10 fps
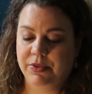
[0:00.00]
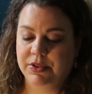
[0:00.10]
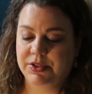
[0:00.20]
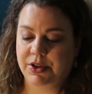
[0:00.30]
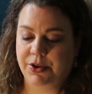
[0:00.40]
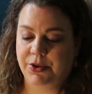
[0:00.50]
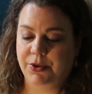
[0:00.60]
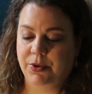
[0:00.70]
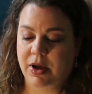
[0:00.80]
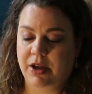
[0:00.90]

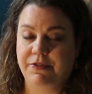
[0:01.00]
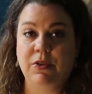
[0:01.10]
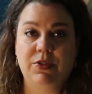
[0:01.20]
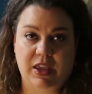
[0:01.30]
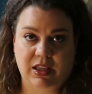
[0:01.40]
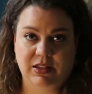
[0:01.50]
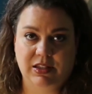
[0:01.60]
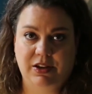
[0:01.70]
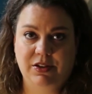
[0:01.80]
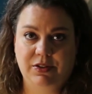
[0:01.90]
So a few things.
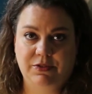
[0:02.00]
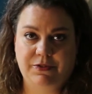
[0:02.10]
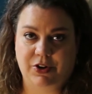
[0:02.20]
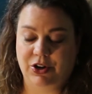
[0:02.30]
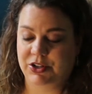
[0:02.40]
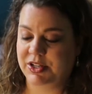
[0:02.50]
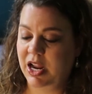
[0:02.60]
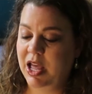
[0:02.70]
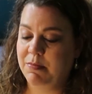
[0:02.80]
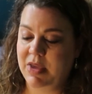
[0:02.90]
First,
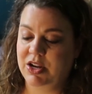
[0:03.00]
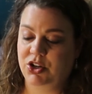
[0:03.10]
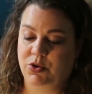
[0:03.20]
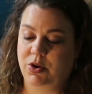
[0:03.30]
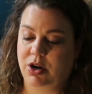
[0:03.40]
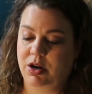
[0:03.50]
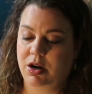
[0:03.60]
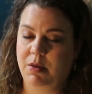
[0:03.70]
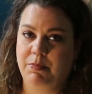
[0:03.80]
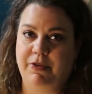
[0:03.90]
make
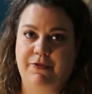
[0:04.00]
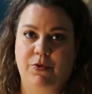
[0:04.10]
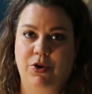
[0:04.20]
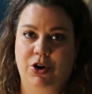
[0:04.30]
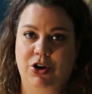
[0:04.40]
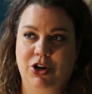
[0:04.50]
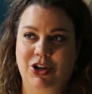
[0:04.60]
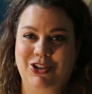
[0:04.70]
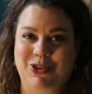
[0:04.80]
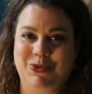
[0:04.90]
sure before
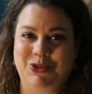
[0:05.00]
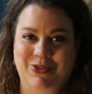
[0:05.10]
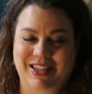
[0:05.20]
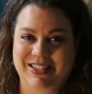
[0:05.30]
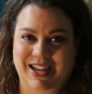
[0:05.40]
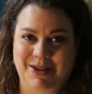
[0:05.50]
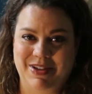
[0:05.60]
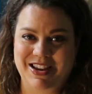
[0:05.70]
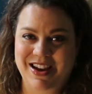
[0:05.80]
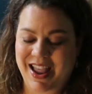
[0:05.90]
you do the
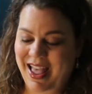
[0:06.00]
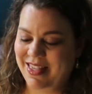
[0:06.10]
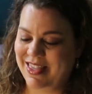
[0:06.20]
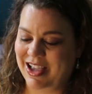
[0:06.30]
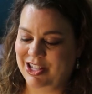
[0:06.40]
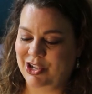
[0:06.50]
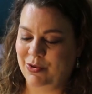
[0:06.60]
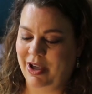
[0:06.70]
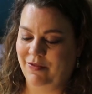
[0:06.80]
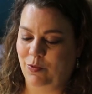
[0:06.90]
assignment that you
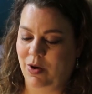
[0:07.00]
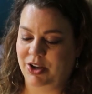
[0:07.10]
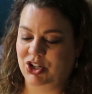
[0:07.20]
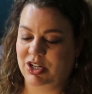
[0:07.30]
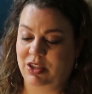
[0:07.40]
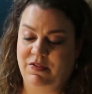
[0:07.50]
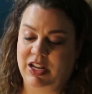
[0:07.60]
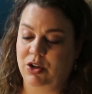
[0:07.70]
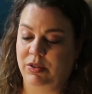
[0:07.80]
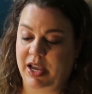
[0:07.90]
have watched the
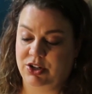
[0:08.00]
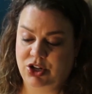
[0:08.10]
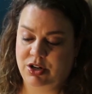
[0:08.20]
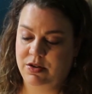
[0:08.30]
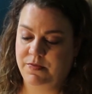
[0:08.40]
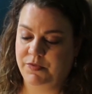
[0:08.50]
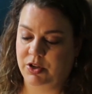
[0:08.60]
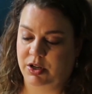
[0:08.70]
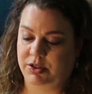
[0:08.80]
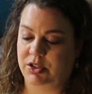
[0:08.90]
video lecture
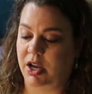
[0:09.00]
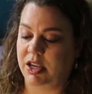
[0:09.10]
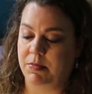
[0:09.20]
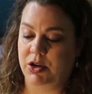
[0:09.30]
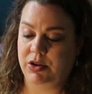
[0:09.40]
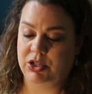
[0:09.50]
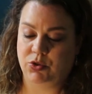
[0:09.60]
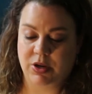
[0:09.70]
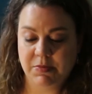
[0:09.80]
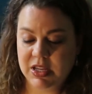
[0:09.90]
called Documentary
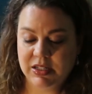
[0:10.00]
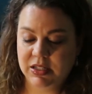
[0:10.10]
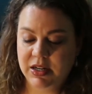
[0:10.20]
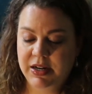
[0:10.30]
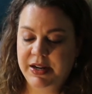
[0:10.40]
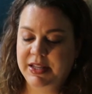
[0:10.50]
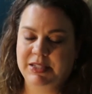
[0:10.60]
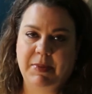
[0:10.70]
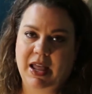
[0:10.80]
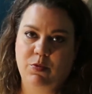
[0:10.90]
Treatment. It's
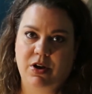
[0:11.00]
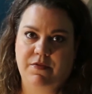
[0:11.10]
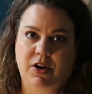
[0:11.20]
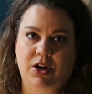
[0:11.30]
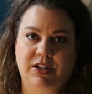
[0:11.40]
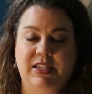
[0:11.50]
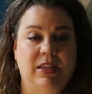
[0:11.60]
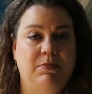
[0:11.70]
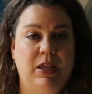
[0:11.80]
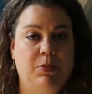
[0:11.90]
by one of our
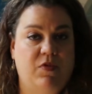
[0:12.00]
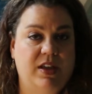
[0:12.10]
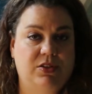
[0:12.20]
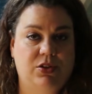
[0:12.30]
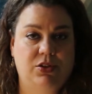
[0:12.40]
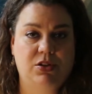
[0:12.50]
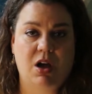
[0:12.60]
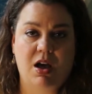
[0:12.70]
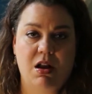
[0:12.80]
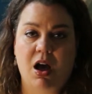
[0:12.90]
CMP professors,
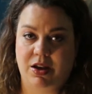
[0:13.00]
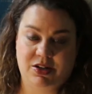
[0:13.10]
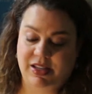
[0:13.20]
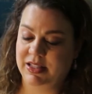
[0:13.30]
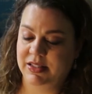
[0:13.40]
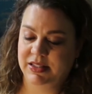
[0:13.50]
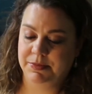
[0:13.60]
Scott Hodgkins.